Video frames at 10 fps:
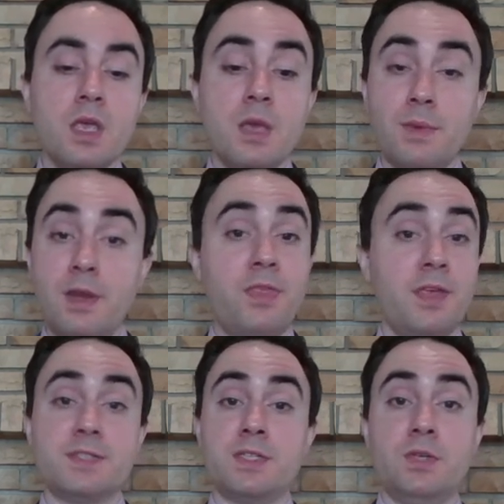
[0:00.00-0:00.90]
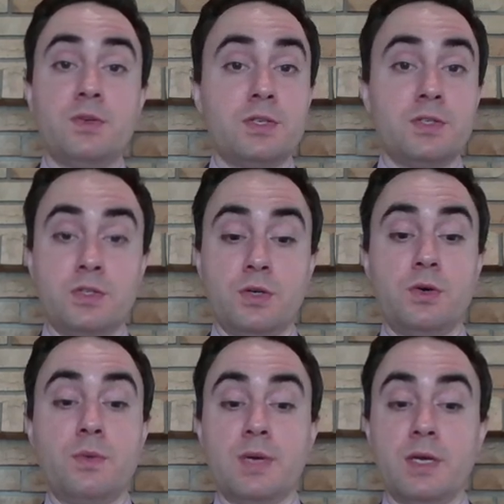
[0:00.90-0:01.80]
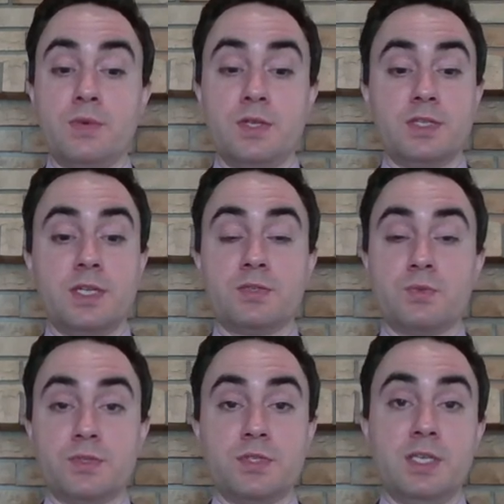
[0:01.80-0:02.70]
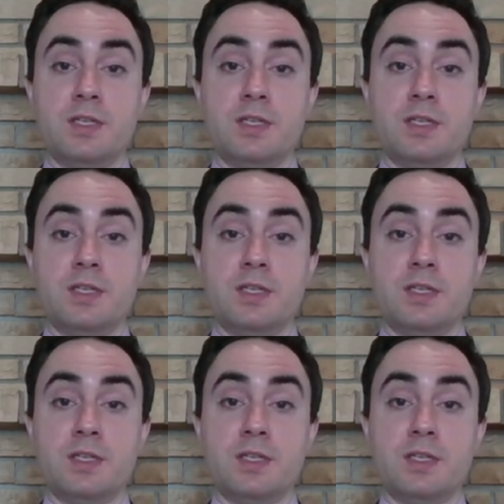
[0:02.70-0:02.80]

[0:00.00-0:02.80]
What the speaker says: But he thinks that you can show by reason, as we'll see,